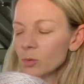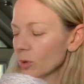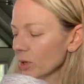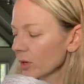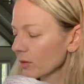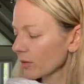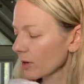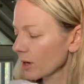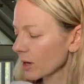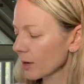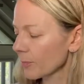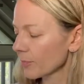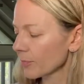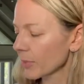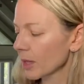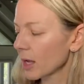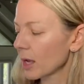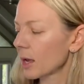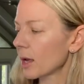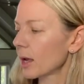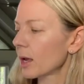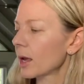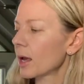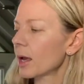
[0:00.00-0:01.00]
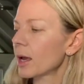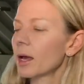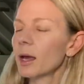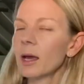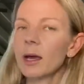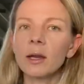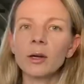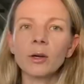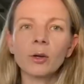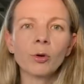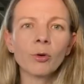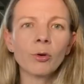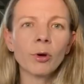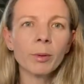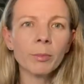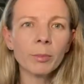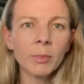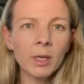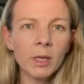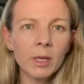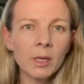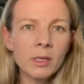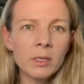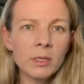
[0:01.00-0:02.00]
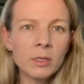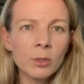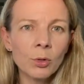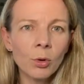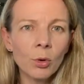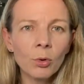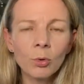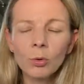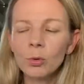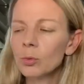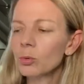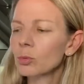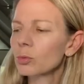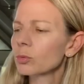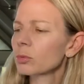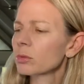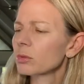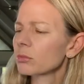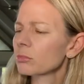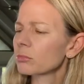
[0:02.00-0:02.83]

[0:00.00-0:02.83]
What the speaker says: Weaver and Kremke Sole